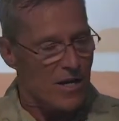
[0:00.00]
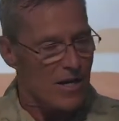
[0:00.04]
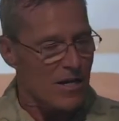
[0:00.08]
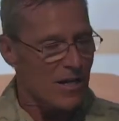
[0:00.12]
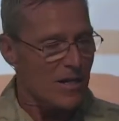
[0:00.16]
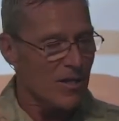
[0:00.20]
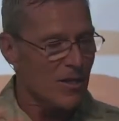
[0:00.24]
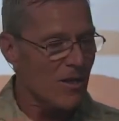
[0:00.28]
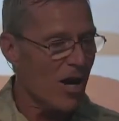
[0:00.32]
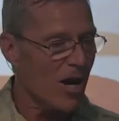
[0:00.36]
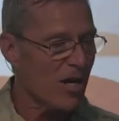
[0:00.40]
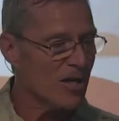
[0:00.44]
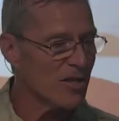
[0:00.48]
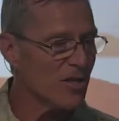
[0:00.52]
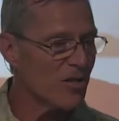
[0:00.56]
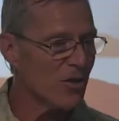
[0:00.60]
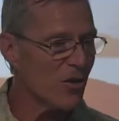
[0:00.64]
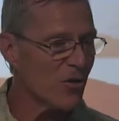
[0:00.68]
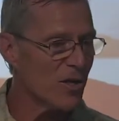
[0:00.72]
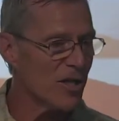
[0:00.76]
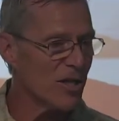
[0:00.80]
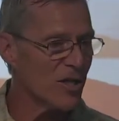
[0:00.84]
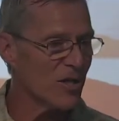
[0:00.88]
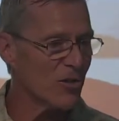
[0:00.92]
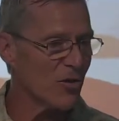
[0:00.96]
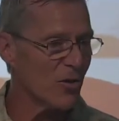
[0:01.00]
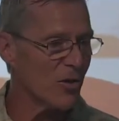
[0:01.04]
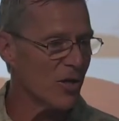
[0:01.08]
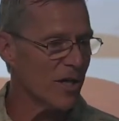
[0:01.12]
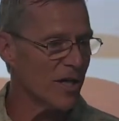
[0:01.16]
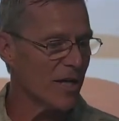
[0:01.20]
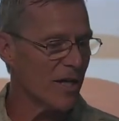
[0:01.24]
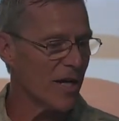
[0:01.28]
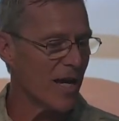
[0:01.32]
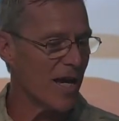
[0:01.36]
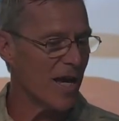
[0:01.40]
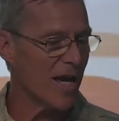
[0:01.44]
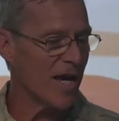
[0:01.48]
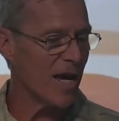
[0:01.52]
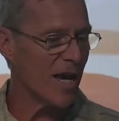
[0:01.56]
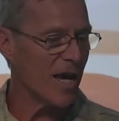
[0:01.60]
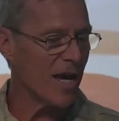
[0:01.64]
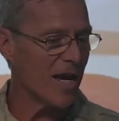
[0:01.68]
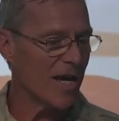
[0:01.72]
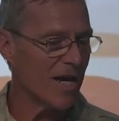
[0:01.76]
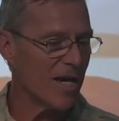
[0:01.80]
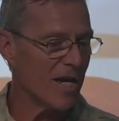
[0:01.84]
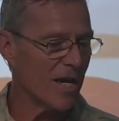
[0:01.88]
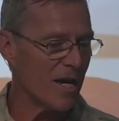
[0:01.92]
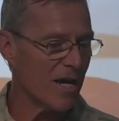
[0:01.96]
long story short,
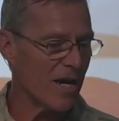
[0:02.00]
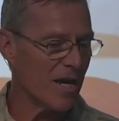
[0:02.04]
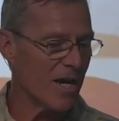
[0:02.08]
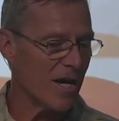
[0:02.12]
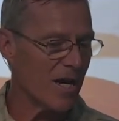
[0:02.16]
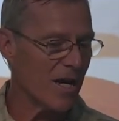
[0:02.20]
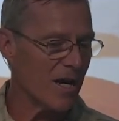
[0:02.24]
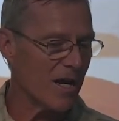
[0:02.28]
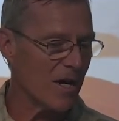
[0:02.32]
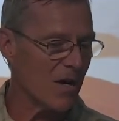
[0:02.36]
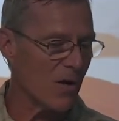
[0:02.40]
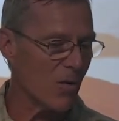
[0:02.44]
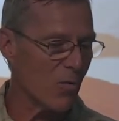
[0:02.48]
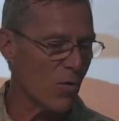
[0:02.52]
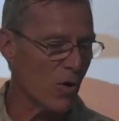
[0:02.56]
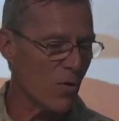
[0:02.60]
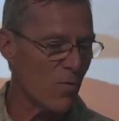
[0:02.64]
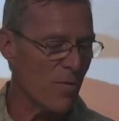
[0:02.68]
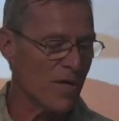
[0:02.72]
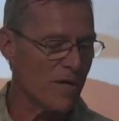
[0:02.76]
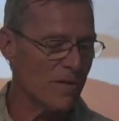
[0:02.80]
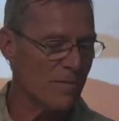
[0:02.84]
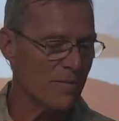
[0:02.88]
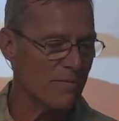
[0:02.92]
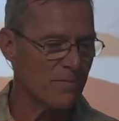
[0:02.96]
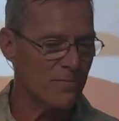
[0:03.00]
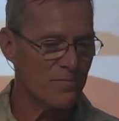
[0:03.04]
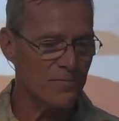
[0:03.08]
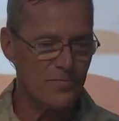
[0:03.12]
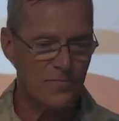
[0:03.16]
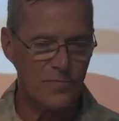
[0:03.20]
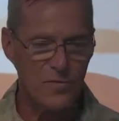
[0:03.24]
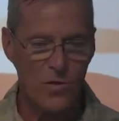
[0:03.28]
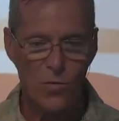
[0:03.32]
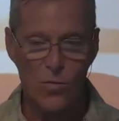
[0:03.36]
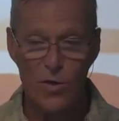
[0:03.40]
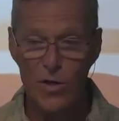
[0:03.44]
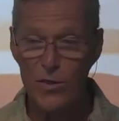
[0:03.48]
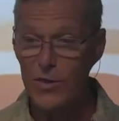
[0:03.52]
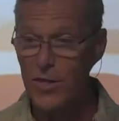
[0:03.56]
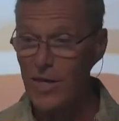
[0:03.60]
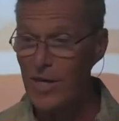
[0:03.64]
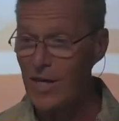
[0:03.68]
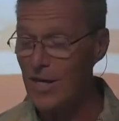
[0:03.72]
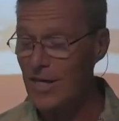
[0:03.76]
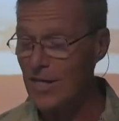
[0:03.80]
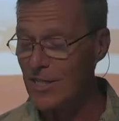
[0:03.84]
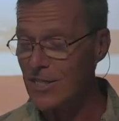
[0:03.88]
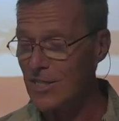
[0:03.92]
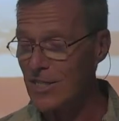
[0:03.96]
a, a, uh, a woman with
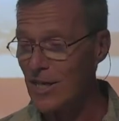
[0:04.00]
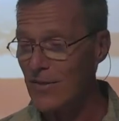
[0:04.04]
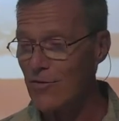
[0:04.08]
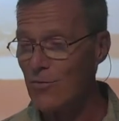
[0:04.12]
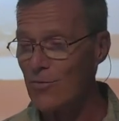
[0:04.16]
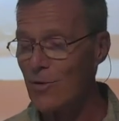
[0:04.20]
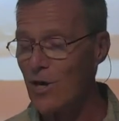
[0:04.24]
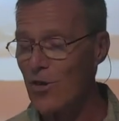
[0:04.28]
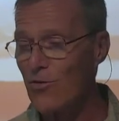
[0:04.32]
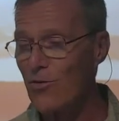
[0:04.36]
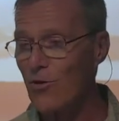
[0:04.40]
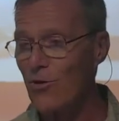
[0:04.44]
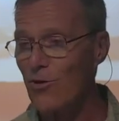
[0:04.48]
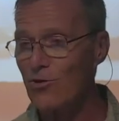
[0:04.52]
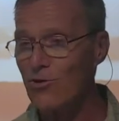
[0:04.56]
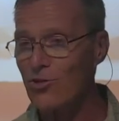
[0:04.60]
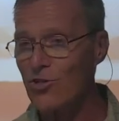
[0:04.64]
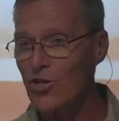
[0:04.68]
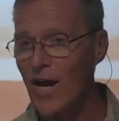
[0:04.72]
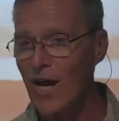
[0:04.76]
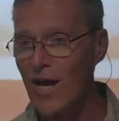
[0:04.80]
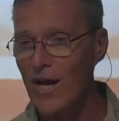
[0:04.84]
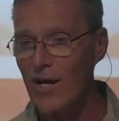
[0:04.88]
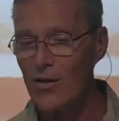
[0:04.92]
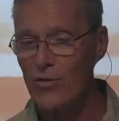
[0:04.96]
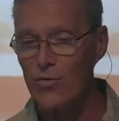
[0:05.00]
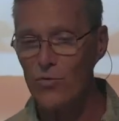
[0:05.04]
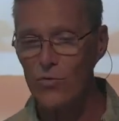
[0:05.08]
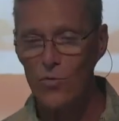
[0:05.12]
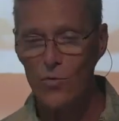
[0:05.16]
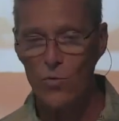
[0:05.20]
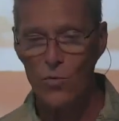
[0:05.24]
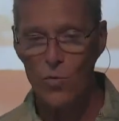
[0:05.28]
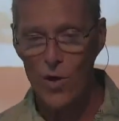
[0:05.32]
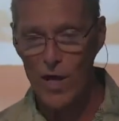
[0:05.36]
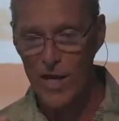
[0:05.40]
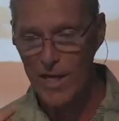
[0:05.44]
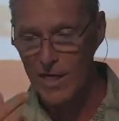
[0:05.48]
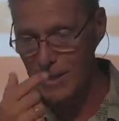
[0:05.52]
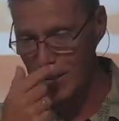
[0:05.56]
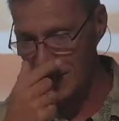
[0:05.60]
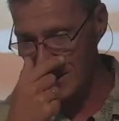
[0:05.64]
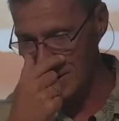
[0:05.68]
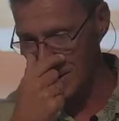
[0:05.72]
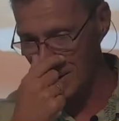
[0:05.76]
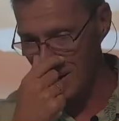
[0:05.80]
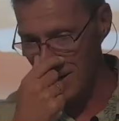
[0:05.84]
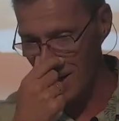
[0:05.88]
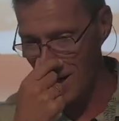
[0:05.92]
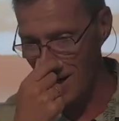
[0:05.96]
a seven month old child went
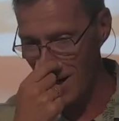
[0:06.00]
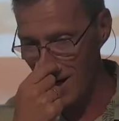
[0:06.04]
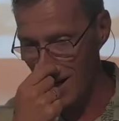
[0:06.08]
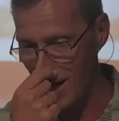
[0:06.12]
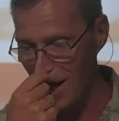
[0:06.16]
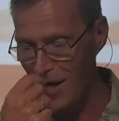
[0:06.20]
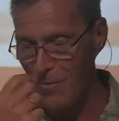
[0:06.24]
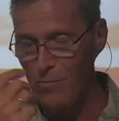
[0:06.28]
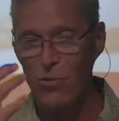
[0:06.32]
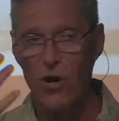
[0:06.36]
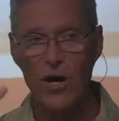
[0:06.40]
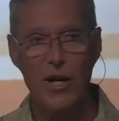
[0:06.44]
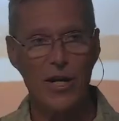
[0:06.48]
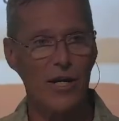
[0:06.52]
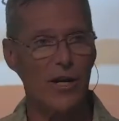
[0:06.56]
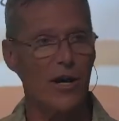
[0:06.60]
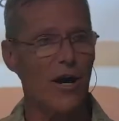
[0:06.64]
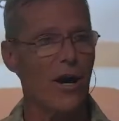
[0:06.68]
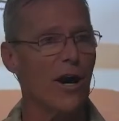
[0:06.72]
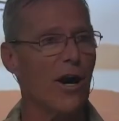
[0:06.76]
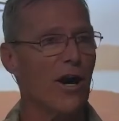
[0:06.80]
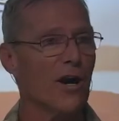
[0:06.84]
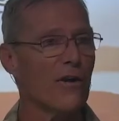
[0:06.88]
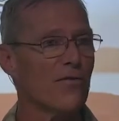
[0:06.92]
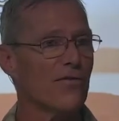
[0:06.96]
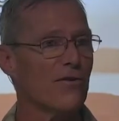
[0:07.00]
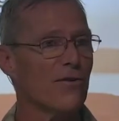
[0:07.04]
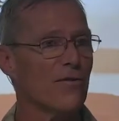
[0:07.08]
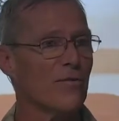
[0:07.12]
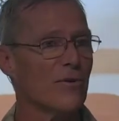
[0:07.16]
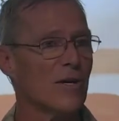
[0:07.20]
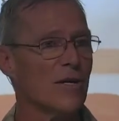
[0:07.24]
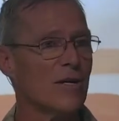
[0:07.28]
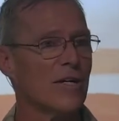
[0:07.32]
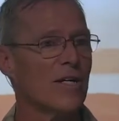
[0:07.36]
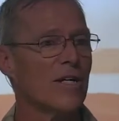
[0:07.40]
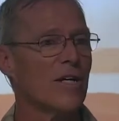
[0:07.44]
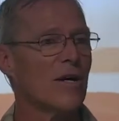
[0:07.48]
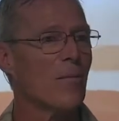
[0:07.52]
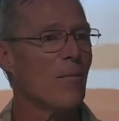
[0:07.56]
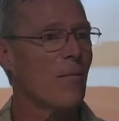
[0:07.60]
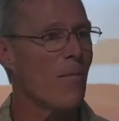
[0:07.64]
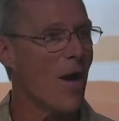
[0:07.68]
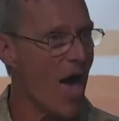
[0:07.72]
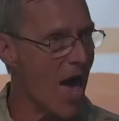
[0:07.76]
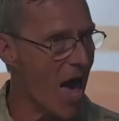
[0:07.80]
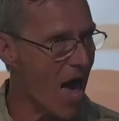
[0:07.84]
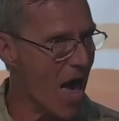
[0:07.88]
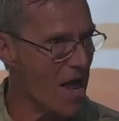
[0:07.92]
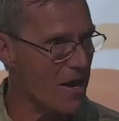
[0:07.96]
uh, and bought a car from a
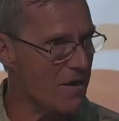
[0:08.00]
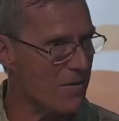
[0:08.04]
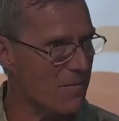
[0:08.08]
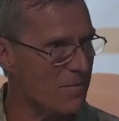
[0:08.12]
man